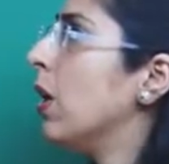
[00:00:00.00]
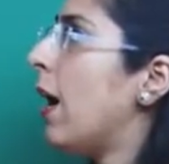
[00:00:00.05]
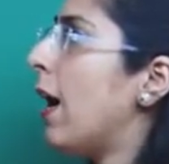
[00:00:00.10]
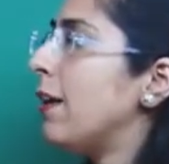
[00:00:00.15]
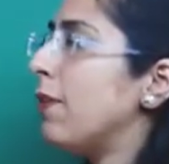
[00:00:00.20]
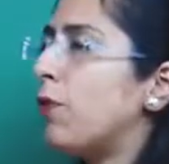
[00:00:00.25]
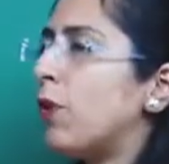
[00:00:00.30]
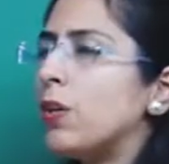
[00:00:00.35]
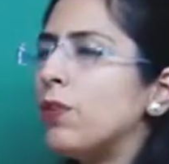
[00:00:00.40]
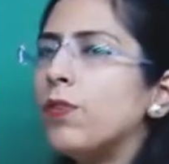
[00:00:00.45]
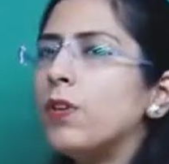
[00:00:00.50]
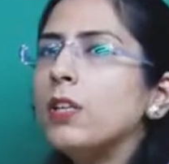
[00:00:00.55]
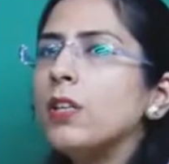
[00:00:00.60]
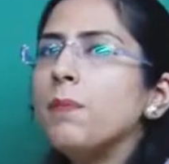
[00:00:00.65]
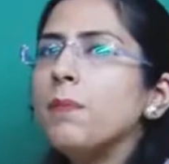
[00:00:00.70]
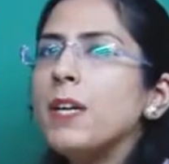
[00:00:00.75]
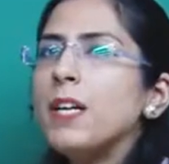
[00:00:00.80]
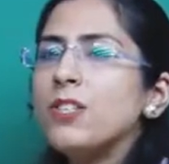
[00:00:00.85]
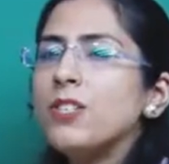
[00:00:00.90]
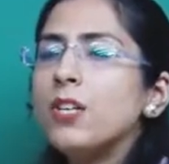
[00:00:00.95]
And what were the
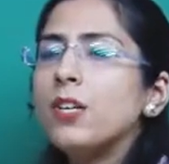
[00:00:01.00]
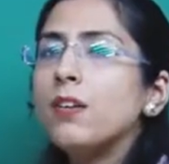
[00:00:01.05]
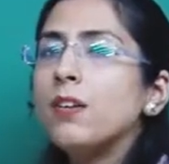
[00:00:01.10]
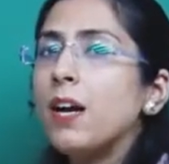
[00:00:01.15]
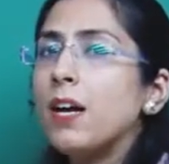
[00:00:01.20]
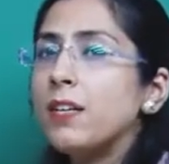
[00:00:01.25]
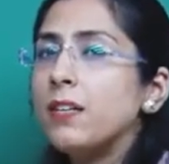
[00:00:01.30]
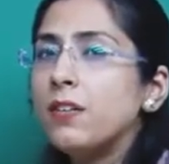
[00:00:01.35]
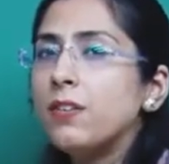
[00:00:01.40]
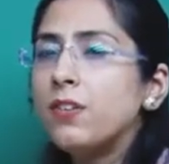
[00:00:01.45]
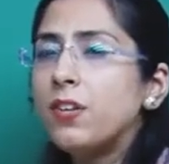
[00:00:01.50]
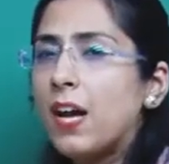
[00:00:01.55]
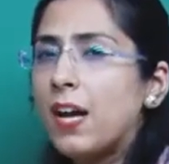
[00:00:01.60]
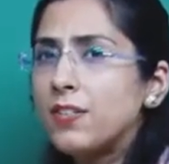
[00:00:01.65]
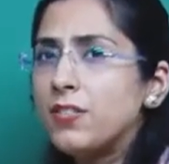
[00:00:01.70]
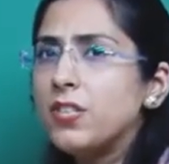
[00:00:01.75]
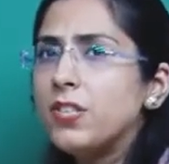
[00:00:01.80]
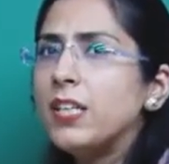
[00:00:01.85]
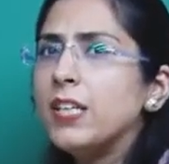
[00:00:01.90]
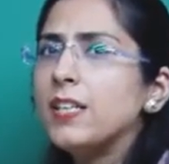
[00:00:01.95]
major
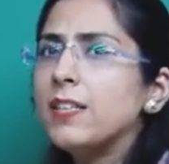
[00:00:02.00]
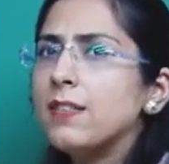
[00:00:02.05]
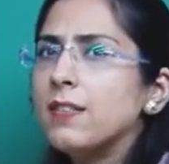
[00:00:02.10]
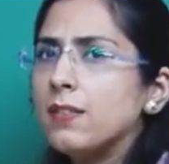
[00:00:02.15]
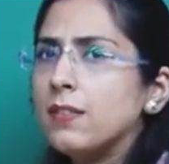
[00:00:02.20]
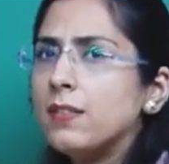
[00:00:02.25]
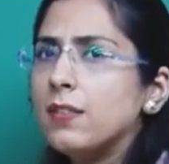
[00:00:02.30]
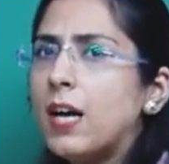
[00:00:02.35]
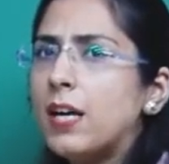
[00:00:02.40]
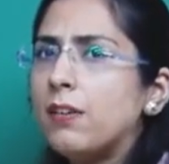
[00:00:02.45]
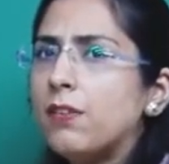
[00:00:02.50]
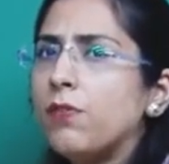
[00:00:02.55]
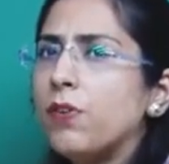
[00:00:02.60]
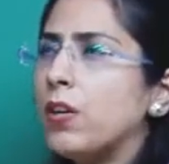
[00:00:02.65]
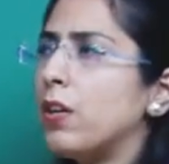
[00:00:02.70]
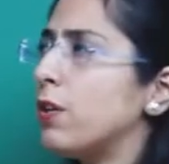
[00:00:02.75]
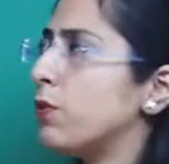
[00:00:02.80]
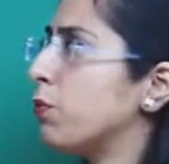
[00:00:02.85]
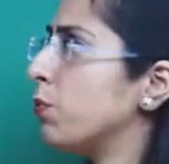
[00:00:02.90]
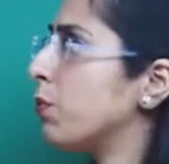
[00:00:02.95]
tragedies that
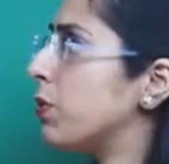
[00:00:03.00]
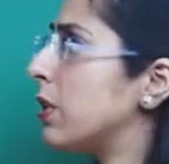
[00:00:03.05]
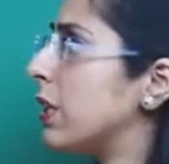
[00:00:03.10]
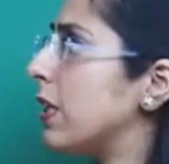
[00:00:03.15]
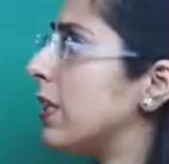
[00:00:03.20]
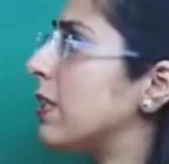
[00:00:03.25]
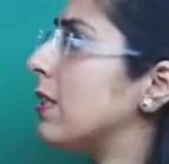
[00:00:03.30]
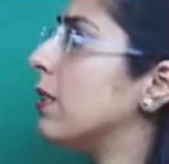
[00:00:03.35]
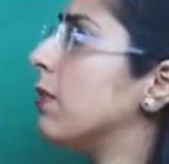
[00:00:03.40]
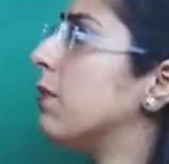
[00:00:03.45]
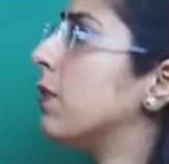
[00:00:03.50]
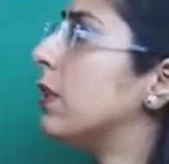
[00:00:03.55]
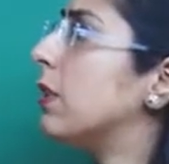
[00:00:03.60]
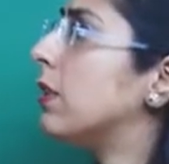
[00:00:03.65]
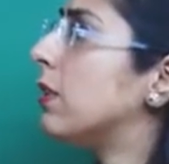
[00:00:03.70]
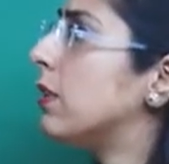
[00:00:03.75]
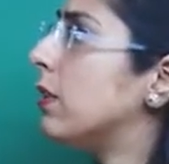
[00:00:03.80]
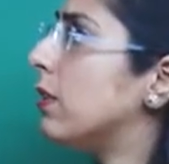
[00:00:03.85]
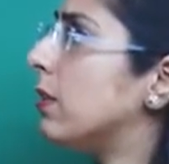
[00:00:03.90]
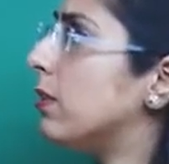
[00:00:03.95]
were associated with
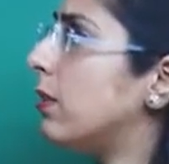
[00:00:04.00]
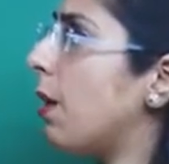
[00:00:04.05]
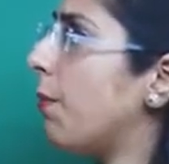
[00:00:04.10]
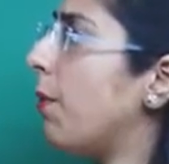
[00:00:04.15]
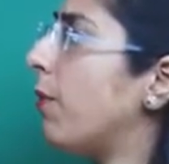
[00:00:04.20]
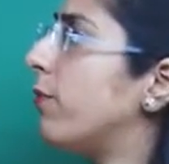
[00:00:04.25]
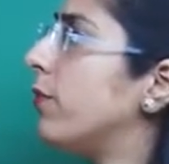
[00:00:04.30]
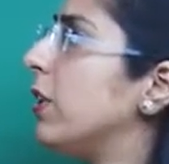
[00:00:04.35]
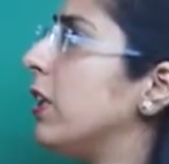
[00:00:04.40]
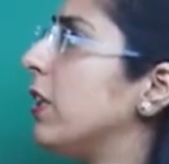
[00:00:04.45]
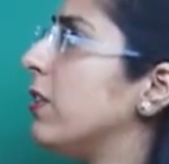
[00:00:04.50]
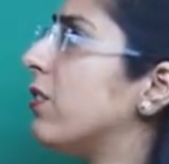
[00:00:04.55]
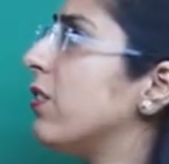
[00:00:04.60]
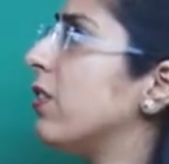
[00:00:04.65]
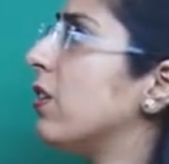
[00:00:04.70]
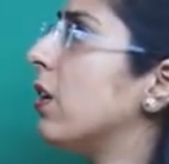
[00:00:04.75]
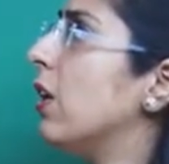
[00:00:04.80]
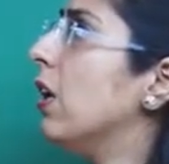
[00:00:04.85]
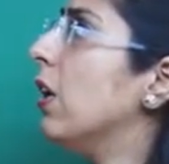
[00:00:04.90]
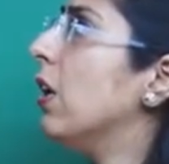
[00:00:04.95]
some of these
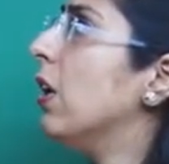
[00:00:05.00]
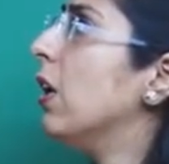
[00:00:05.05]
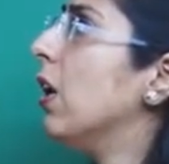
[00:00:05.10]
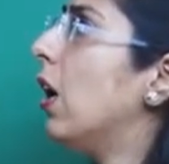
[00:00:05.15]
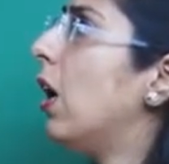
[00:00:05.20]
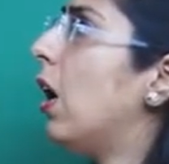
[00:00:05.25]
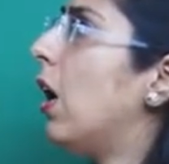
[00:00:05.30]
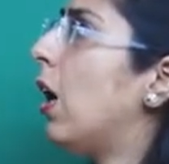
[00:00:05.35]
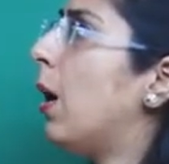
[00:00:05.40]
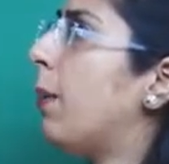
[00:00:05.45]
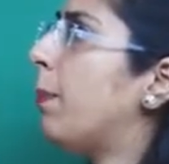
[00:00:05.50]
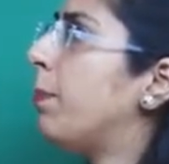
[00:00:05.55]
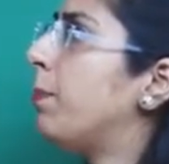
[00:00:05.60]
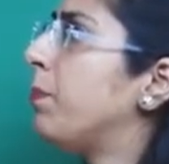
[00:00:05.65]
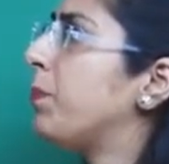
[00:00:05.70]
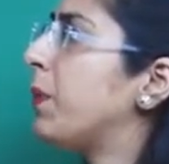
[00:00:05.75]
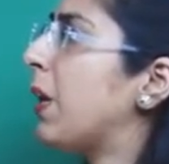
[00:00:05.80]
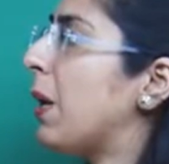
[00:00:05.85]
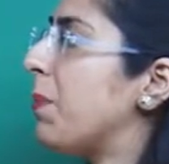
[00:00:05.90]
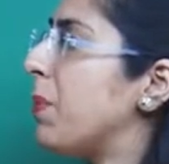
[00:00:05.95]

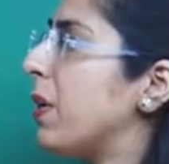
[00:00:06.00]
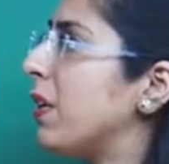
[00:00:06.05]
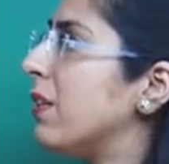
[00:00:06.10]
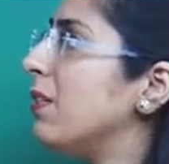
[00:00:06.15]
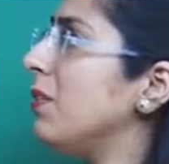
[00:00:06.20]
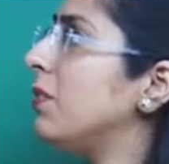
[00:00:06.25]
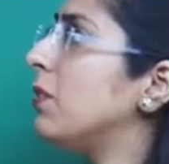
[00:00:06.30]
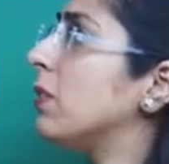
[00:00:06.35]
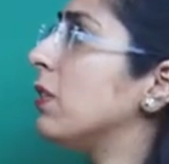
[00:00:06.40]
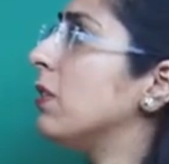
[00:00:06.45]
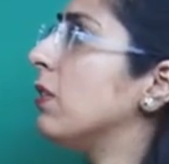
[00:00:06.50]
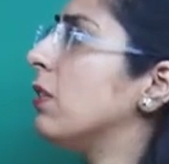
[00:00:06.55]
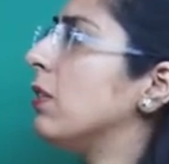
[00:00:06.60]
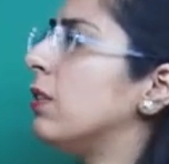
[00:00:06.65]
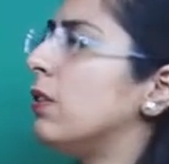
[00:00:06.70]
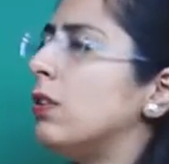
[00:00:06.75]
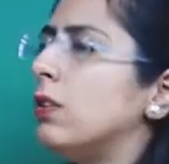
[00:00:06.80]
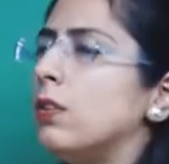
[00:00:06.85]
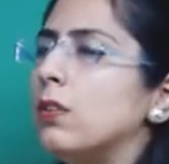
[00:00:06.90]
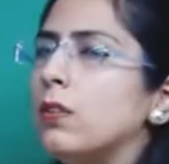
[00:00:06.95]
chemicals?
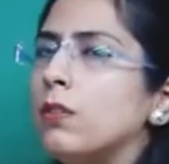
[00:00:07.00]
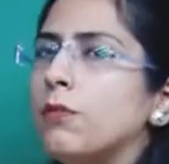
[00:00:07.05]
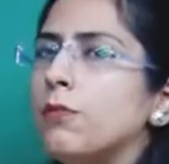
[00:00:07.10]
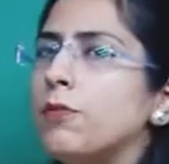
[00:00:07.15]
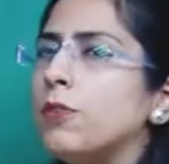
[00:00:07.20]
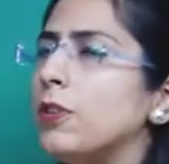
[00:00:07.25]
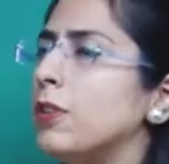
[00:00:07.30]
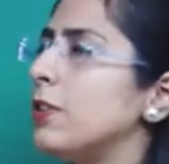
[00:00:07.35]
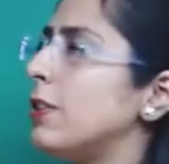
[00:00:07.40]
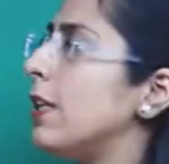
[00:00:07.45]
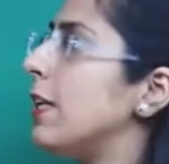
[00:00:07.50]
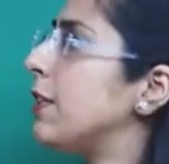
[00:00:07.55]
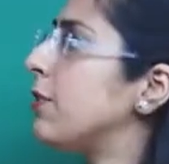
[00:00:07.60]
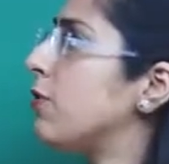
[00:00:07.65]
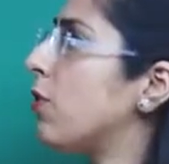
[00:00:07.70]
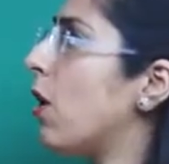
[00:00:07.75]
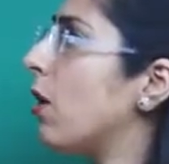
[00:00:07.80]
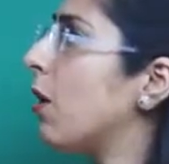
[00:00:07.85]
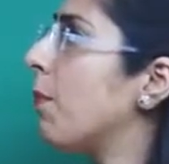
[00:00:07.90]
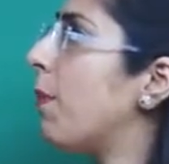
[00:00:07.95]
First, let's
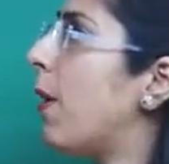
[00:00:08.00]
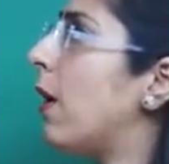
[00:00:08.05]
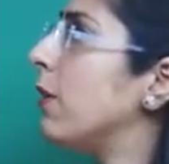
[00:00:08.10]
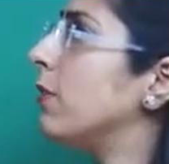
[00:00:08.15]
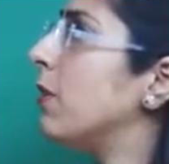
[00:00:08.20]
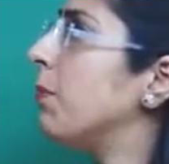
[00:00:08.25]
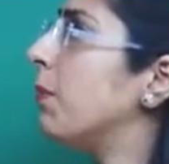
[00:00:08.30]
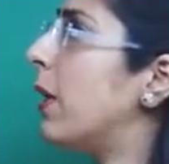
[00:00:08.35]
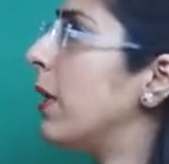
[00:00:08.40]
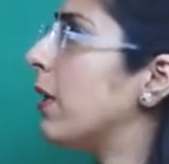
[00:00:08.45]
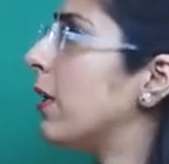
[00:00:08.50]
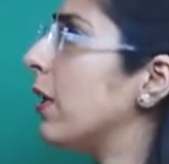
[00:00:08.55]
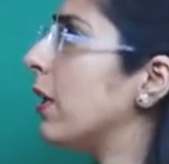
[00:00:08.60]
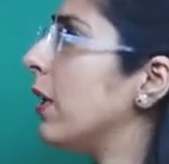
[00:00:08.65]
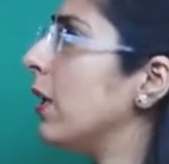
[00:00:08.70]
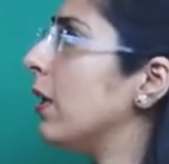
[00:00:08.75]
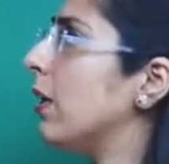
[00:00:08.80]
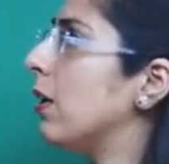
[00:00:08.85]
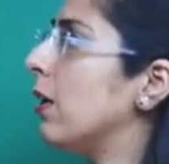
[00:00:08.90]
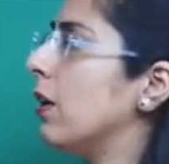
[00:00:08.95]
talk about the
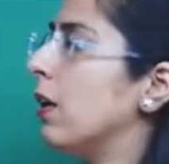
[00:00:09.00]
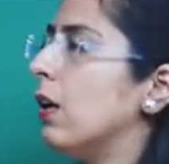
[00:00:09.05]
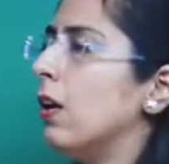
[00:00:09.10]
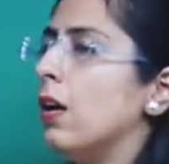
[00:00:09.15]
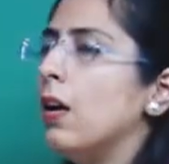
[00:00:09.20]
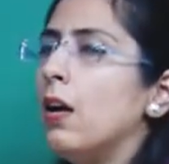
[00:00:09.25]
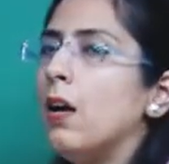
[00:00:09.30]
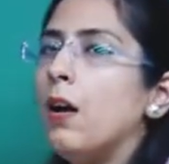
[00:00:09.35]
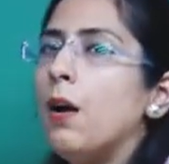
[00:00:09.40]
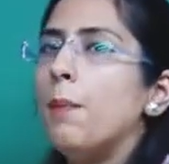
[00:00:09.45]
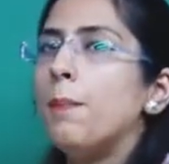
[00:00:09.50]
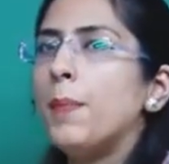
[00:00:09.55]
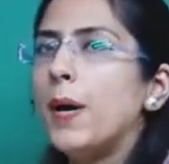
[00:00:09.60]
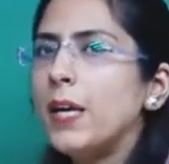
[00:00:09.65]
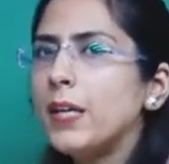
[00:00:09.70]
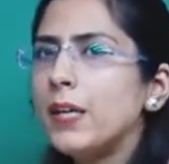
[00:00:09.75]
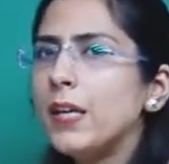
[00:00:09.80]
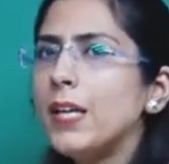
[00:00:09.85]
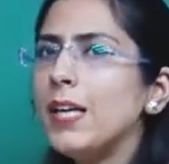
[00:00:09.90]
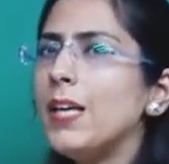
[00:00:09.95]
mercury.
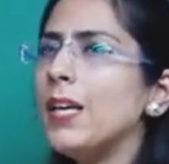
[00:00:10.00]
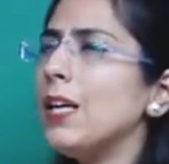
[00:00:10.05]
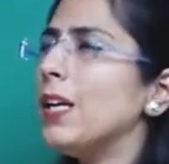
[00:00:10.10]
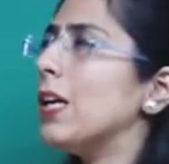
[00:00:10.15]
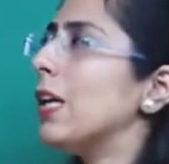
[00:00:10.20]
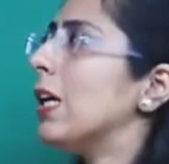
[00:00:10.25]
Mercury